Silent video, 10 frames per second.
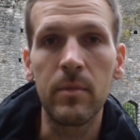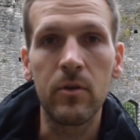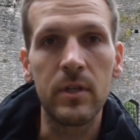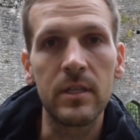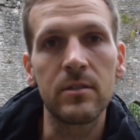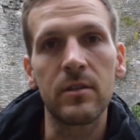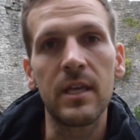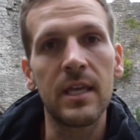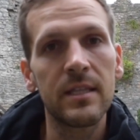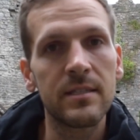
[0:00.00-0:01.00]
buildings on
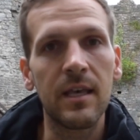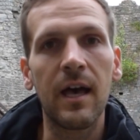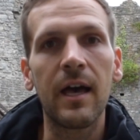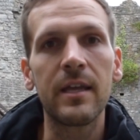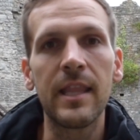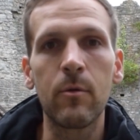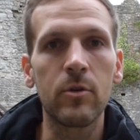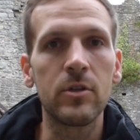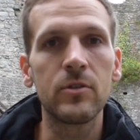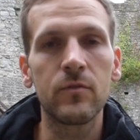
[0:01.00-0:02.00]
the inside that
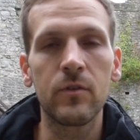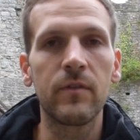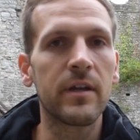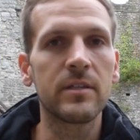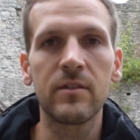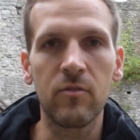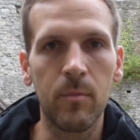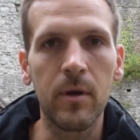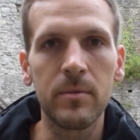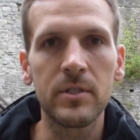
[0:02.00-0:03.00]
were used for various
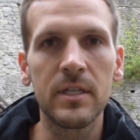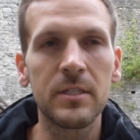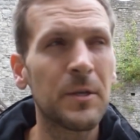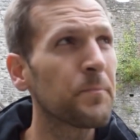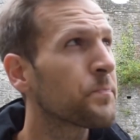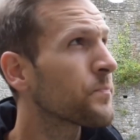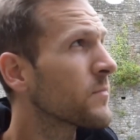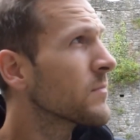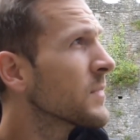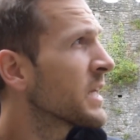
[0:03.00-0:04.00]
different purposes.
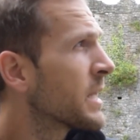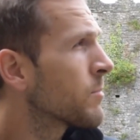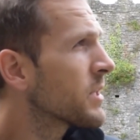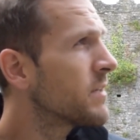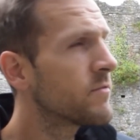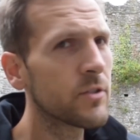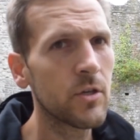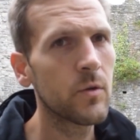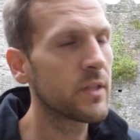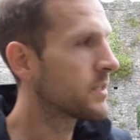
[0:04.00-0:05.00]
And I believe
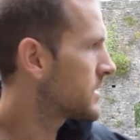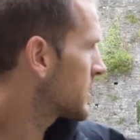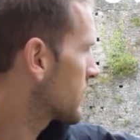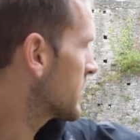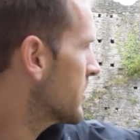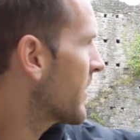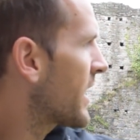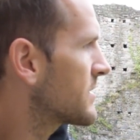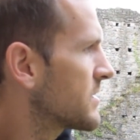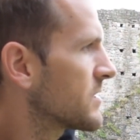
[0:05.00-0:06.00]
too, in the center where the
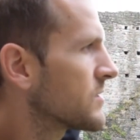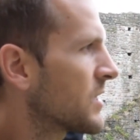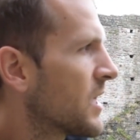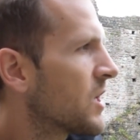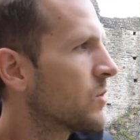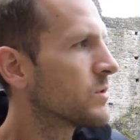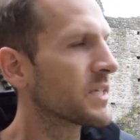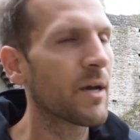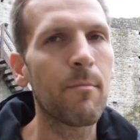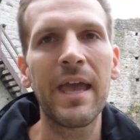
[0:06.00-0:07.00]
grass is,
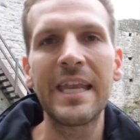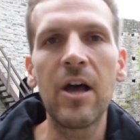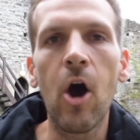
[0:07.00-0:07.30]
was like a main